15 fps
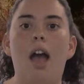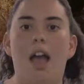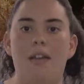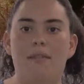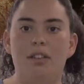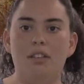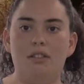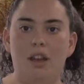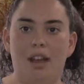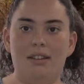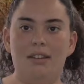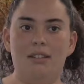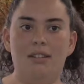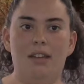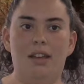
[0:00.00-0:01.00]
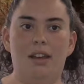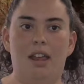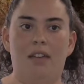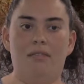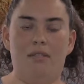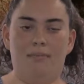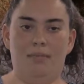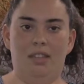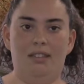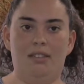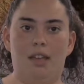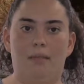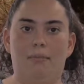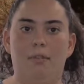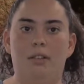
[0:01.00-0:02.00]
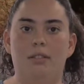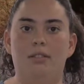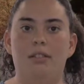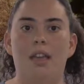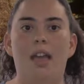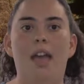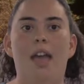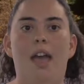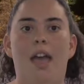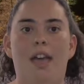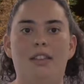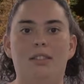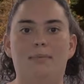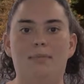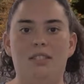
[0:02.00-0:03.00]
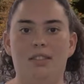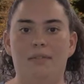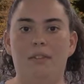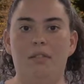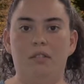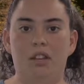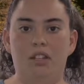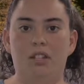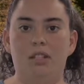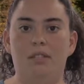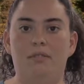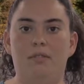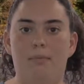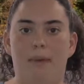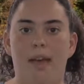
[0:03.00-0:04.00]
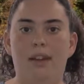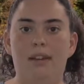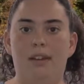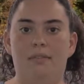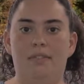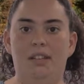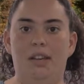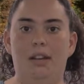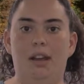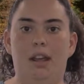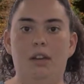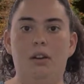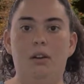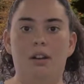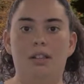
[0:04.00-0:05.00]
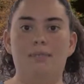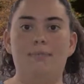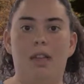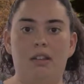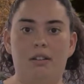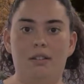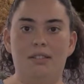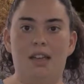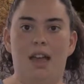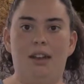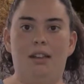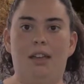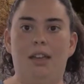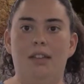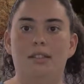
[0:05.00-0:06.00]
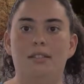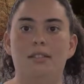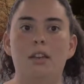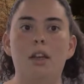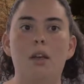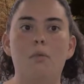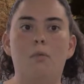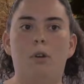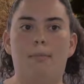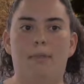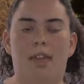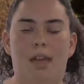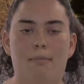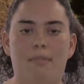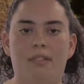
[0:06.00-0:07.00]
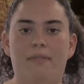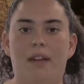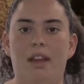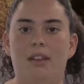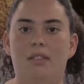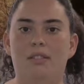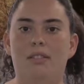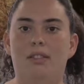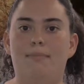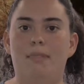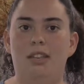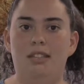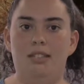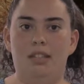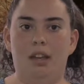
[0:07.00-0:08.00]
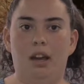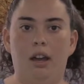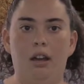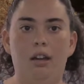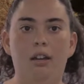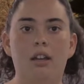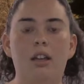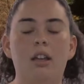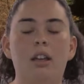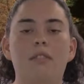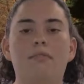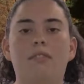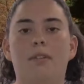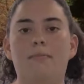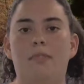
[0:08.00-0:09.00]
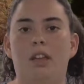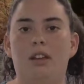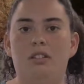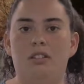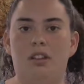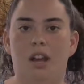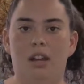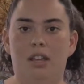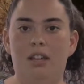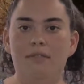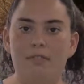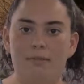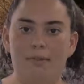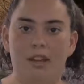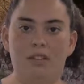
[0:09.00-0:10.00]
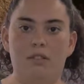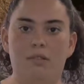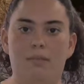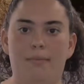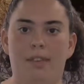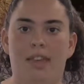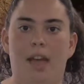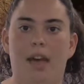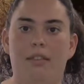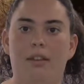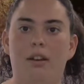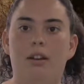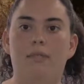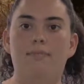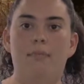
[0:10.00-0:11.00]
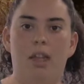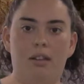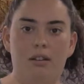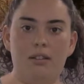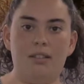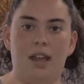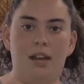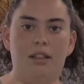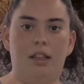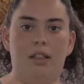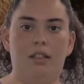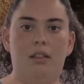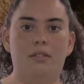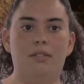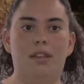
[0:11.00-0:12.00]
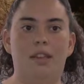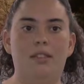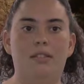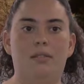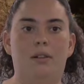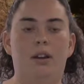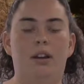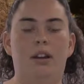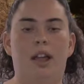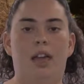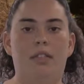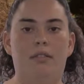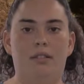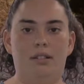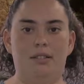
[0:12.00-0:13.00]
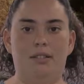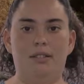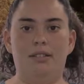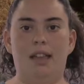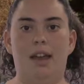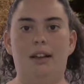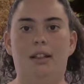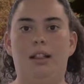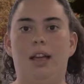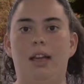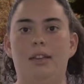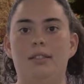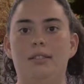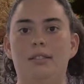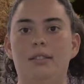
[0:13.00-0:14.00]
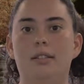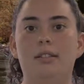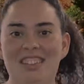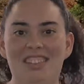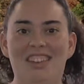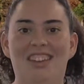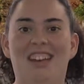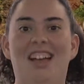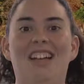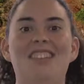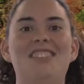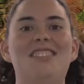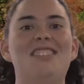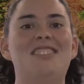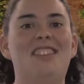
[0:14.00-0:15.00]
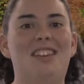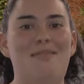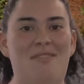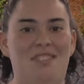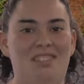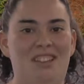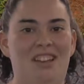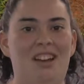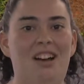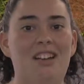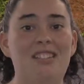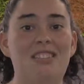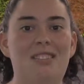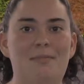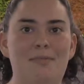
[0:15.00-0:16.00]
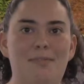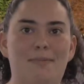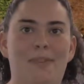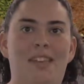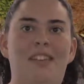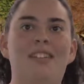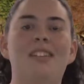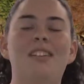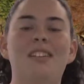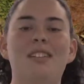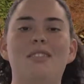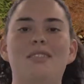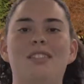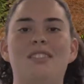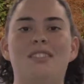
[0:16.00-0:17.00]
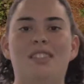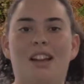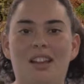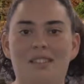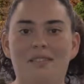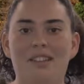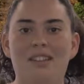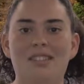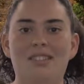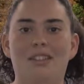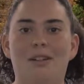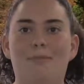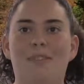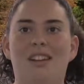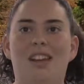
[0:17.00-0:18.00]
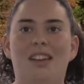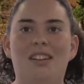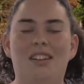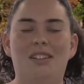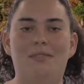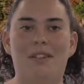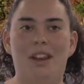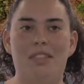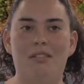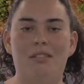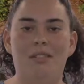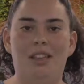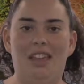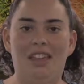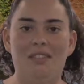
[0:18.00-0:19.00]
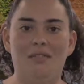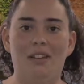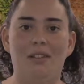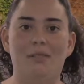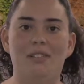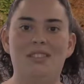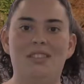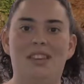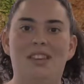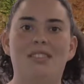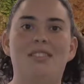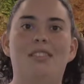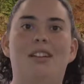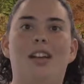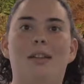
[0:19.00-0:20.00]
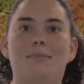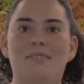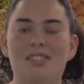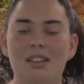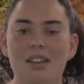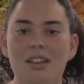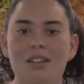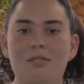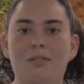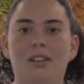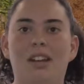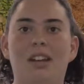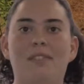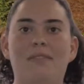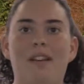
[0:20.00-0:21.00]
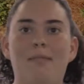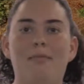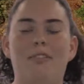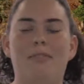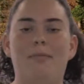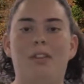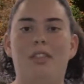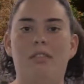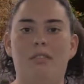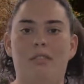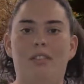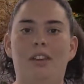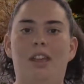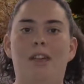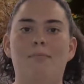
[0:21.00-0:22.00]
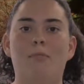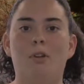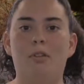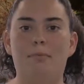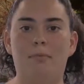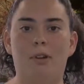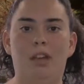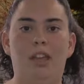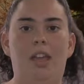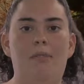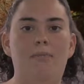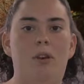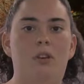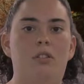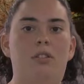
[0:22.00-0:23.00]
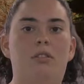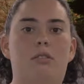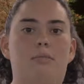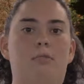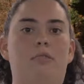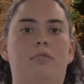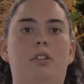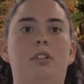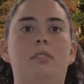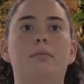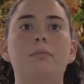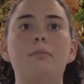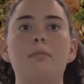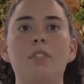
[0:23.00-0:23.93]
I have extracted DNA from these samples, and specific regions of repetitive DNA, known as microsatellites, will be amplified using PCR. From there, genetic information will be gathered, microsatellite loci scored, and the results analyzed. The analysis that I'm using, called sib-split, uses young-of-year sculpin identified through length frequency histograms to identify movement through the dam both pre- and post-removal.